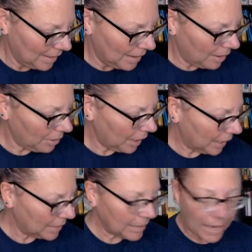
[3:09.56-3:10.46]
All
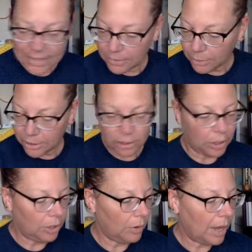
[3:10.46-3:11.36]
right, I did want to show
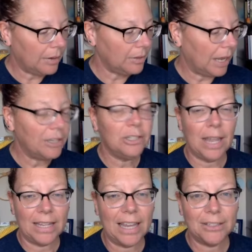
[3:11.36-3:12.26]
you, I
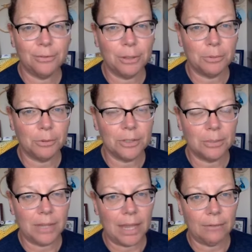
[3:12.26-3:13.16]
like to flip through some
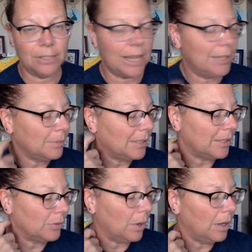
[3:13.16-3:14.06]
of the advertisements
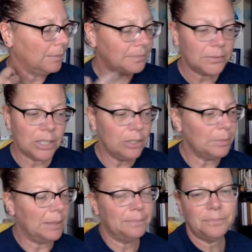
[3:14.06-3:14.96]
as well. Excuse
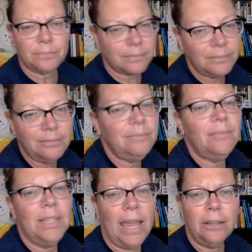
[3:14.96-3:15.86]
me.
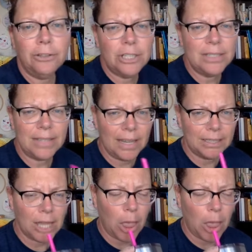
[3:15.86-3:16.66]
Allergies, I guess.